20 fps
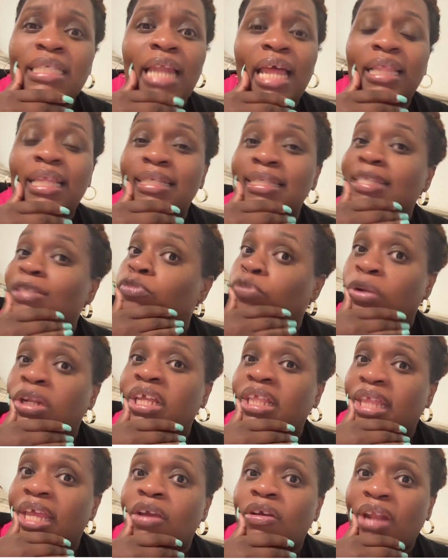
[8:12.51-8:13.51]
Like, this is
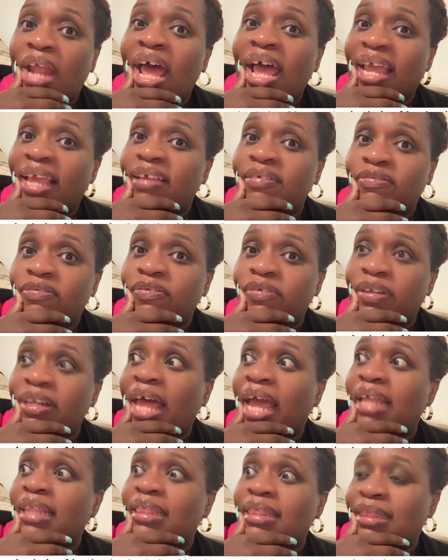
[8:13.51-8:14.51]
really their life.
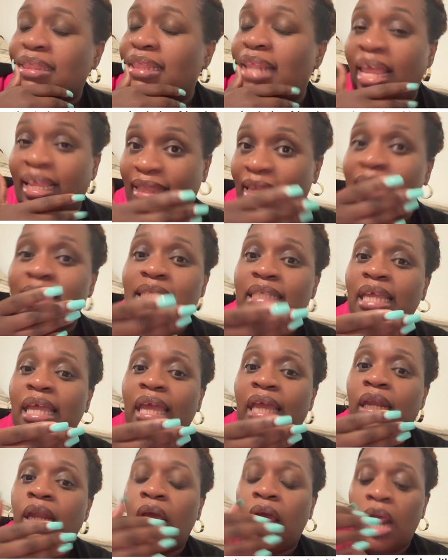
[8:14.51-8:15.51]
Like that's
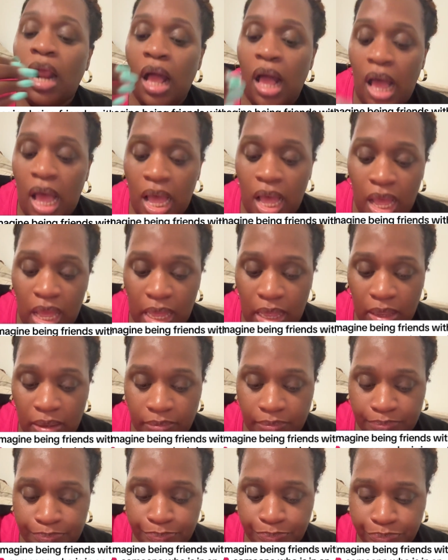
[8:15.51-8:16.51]
it.
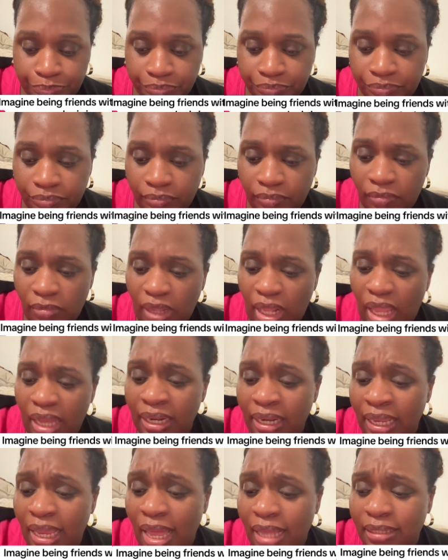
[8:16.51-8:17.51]

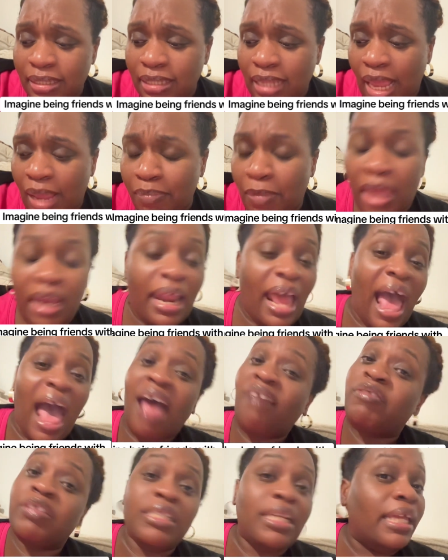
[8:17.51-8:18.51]
Deontae made it.
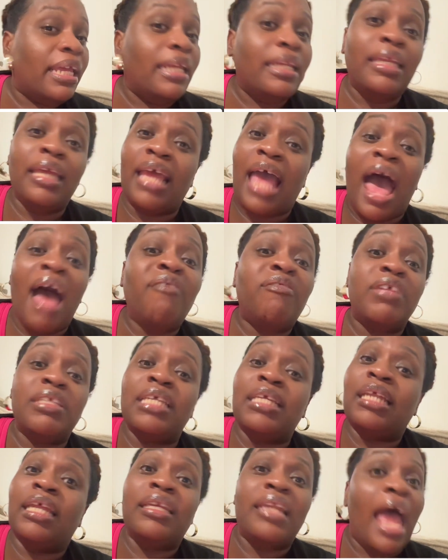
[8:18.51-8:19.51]
Obviously, he
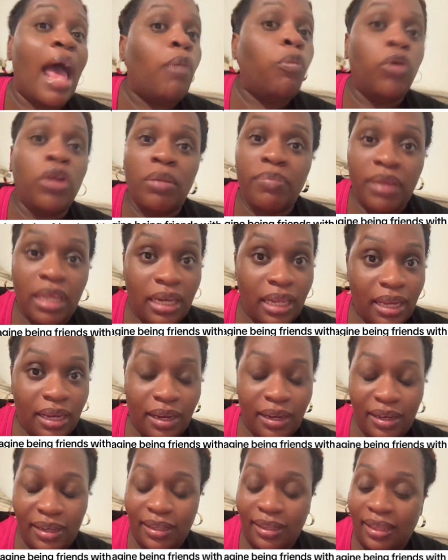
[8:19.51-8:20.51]
did not want to be
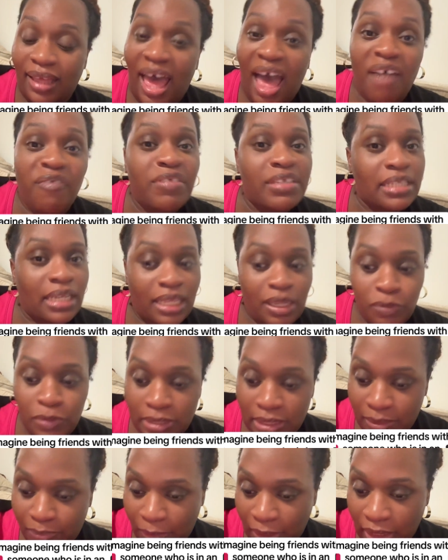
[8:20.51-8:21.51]
there. Obviously, he
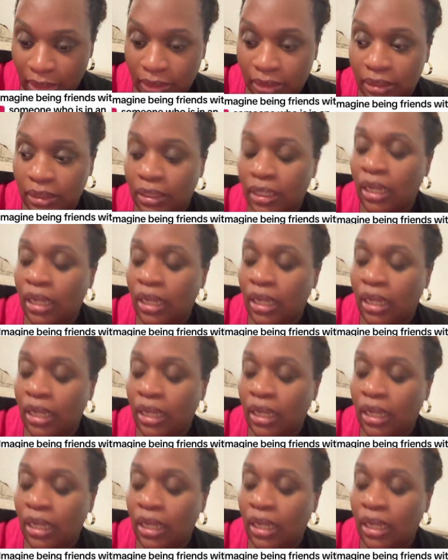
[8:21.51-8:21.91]
was subpoenaed.